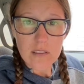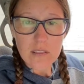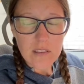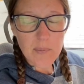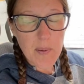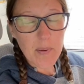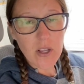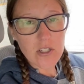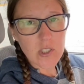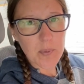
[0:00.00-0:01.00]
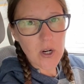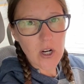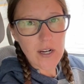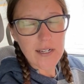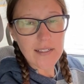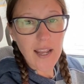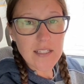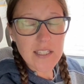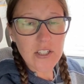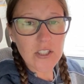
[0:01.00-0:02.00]
The people are super
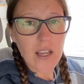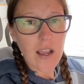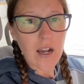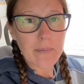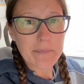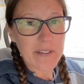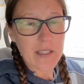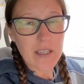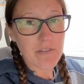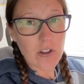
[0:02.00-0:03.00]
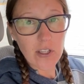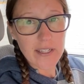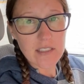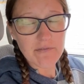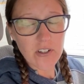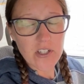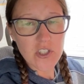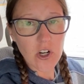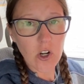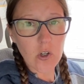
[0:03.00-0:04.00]
nice here. If you're looking to furnish
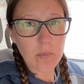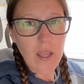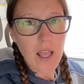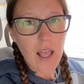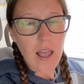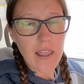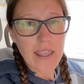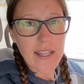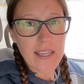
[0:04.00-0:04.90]
your home, it